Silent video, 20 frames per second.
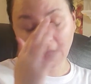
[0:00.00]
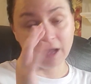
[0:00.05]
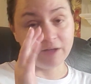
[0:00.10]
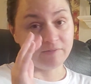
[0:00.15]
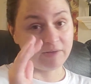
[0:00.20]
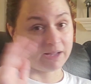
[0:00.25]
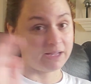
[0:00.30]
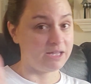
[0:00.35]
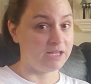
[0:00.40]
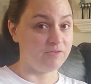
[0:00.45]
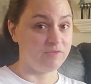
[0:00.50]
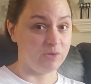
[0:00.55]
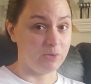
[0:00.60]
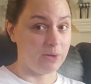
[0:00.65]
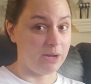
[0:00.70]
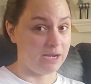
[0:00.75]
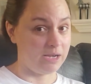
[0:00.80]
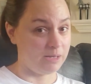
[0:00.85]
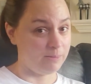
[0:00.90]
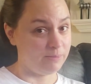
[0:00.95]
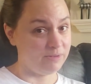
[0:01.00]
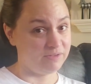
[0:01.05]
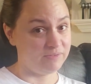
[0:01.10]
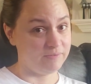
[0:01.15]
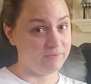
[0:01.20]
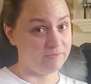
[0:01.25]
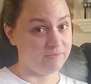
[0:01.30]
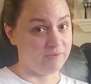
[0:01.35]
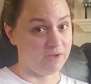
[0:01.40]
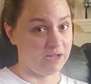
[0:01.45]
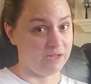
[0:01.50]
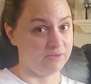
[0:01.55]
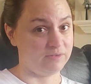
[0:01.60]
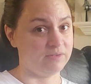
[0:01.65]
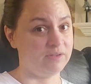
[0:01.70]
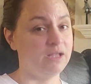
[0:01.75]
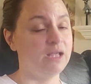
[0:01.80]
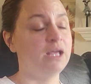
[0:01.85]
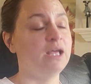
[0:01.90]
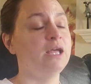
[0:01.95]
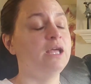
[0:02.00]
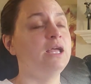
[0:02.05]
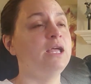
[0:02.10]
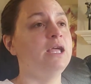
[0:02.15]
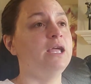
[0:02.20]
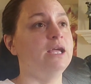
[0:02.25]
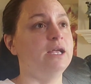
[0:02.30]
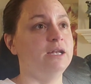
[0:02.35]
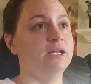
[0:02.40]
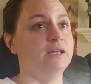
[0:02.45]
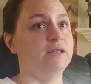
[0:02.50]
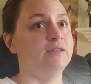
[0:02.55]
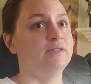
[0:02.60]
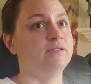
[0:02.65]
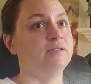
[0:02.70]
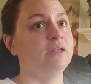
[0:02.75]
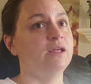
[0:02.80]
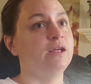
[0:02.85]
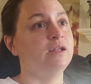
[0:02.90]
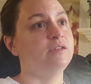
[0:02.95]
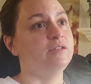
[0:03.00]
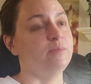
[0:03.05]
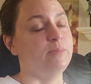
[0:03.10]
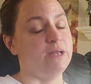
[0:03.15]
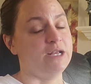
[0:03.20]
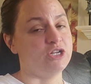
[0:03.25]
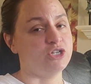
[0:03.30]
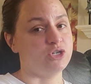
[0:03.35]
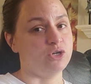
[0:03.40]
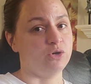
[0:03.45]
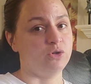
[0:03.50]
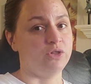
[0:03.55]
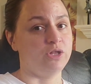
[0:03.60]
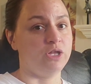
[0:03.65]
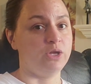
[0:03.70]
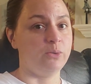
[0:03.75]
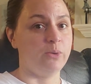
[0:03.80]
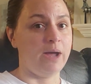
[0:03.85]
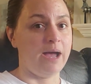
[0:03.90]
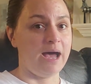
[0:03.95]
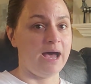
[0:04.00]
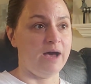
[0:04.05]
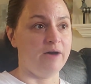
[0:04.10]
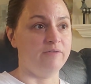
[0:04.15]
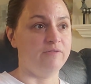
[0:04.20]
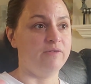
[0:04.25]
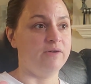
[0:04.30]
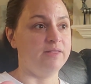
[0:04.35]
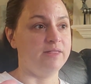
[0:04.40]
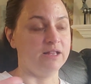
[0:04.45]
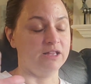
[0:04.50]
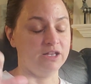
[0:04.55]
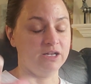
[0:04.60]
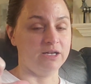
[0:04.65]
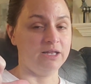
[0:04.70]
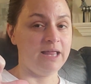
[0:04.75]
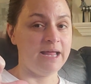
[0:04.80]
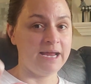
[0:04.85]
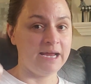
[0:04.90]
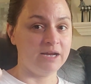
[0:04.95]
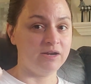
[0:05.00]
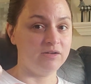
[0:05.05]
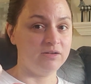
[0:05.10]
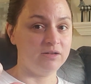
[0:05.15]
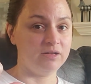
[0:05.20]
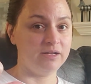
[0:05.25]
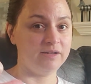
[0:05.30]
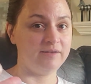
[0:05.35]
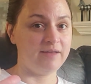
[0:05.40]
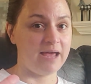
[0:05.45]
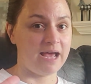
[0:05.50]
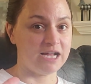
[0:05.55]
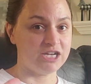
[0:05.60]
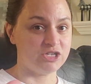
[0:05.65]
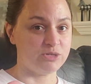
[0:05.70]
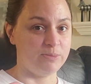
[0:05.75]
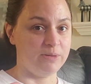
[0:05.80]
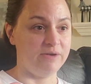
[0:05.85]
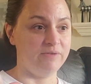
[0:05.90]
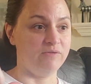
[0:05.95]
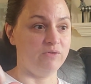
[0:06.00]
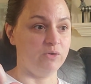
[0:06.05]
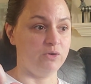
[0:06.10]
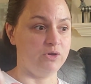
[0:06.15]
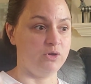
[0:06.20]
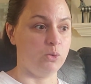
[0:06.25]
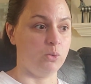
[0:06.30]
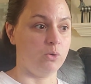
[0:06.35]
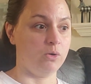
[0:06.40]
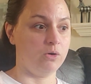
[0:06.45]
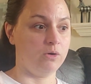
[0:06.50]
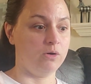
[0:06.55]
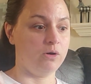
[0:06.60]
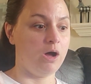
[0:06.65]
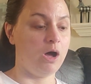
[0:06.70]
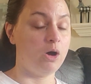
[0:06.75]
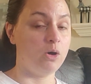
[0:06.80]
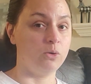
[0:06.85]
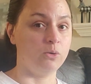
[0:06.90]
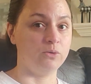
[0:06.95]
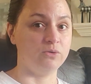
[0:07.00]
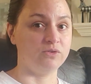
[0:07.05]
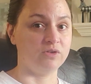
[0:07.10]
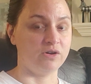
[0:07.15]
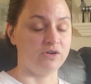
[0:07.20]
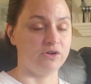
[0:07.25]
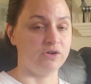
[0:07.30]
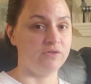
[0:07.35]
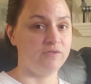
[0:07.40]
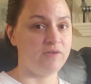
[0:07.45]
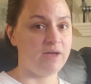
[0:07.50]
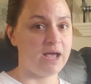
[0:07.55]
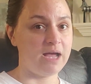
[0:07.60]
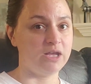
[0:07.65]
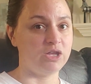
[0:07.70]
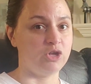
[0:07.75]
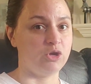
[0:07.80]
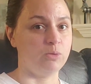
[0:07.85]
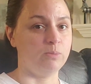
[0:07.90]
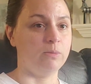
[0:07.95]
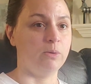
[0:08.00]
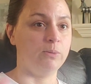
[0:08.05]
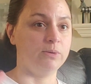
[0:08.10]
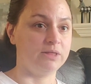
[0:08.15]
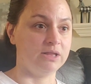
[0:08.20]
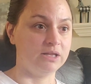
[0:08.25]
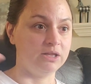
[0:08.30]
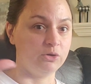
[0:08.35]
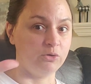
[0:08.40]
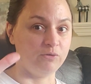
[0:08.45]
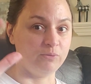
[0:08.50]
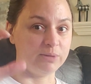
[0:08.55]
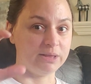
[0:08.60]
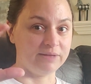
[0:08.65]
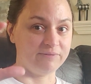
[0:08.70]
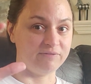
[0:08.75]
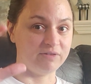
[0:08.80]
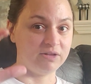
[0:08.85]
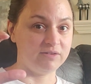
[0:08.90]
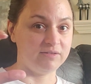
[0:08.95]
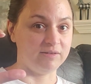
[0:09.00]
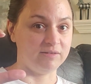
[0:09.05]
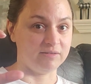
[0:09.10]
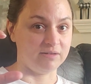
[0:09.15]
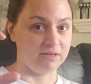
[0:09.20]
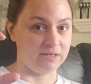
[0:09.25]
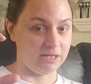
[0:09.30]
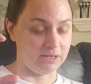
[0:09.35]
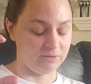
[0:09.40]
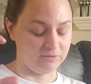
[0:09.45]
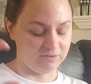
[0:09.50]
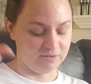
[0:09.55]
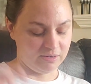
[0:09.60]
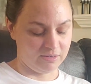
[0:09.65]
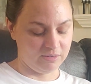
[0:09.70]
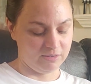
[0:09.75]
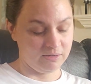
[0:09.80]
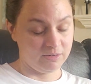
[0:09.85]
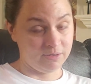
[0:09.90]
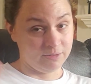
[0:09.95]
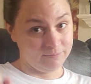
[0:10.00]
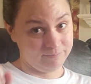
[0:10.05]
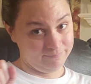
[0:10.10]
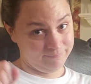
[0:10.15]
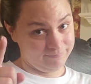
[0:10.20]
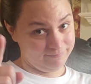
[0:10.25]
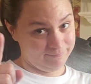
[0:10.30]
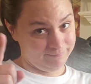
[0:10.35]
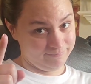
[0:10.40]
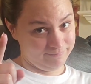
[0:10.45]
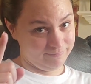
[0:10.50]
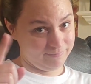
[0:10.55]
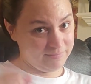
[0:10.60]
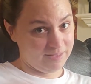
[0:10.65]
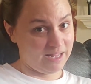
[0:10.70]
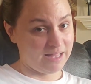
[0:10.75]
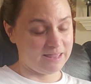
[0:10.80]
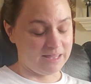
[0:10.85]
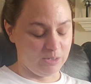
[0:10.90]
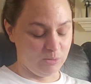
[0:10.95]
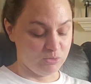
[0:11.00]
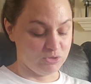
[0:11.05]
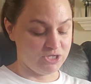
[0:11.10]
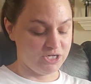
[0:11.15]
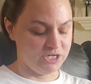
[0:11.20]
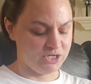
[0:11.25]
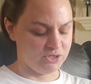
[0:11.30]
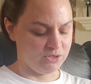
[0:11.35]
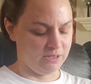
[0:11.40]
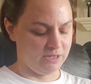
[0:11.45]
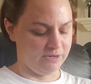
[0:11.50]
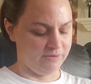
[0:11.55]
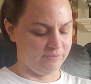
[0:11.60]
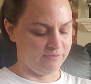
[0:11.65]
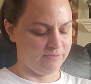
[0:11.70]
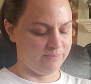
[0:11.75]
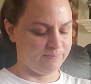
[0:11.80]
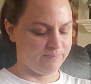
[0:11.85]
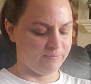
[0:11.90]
If I can give you any piece of advice, it is to make sure that you have the little handle attachment for your hose on your vacuum with the fuzzies on the outside. That thing will change your life.